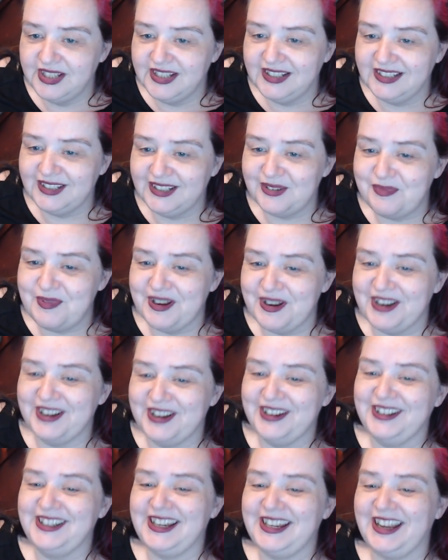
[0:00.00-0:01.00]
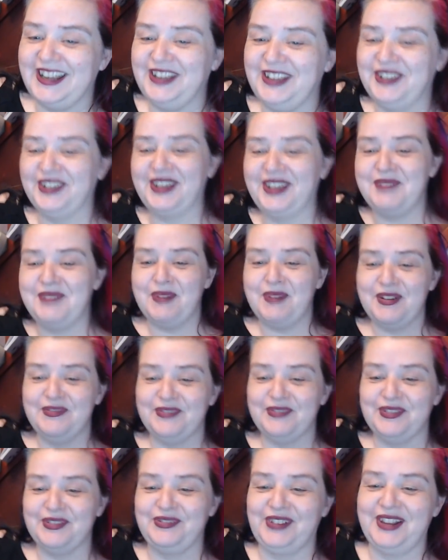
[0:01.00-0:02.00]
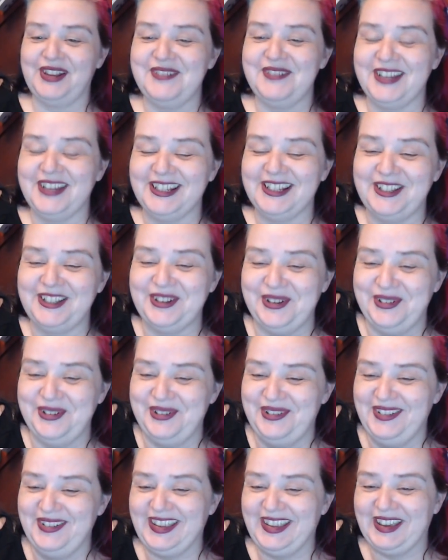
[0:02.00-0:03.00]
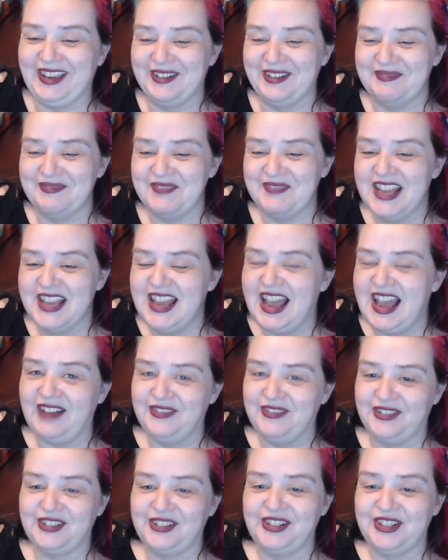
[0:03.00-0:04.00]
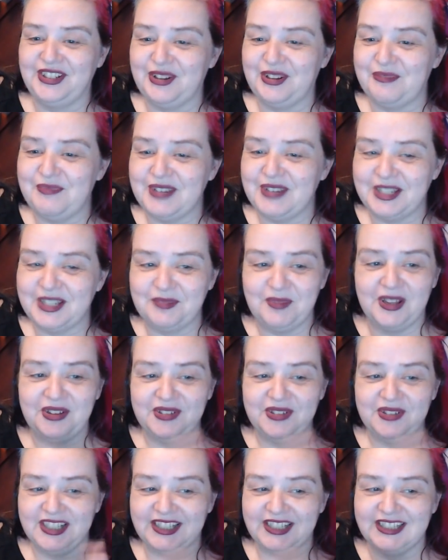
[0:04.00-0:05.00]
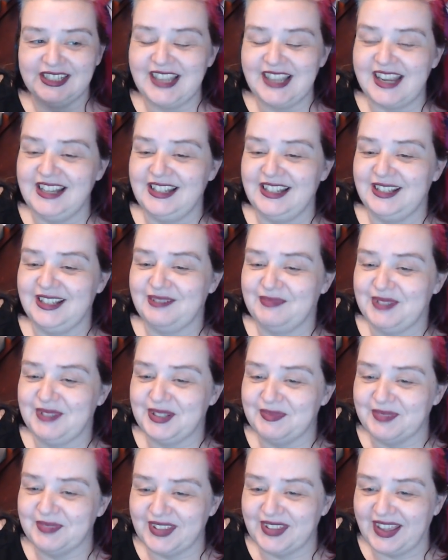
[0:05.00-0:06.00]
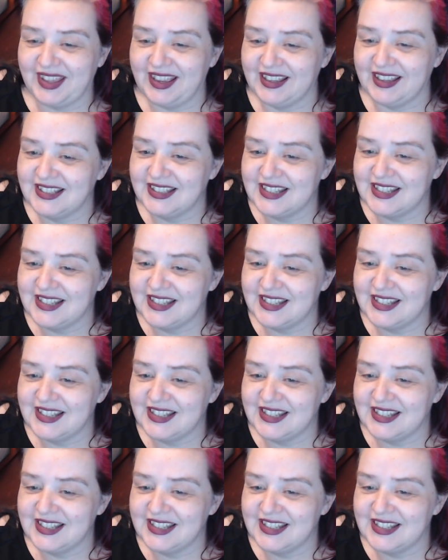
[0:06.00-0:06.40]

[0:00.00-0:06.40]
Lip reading: Little bird, yeah, you keep overflowing too. Yeah, I've got to stop exploding and tidy up some of that.